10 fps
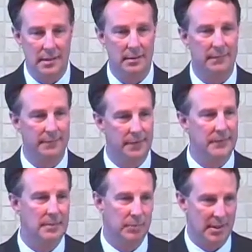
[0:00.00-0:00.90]
the
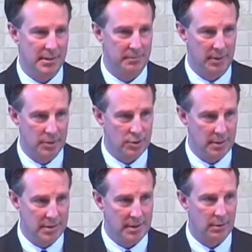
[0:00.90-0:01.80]
50-plus
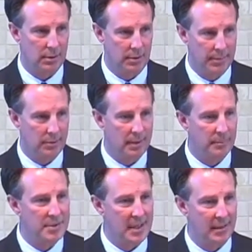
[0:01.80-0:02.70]
ministries that are going to be
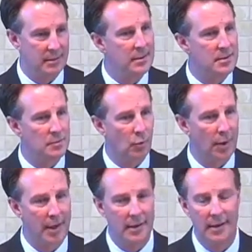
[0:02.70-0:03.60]
represented this
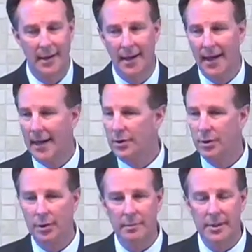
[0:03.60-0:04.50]
morning.
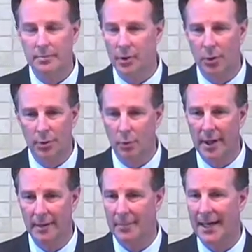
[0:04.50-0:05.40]
You're going to be blown
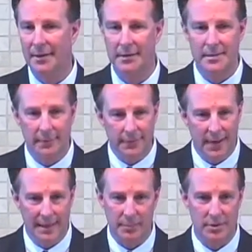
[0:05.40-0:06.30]
away by the
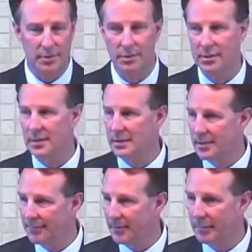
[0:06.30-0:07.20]
different opportunities, the
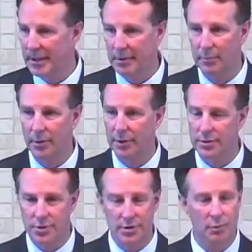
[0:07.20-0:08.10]
different people that are
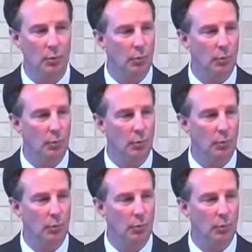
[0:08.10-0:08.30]
just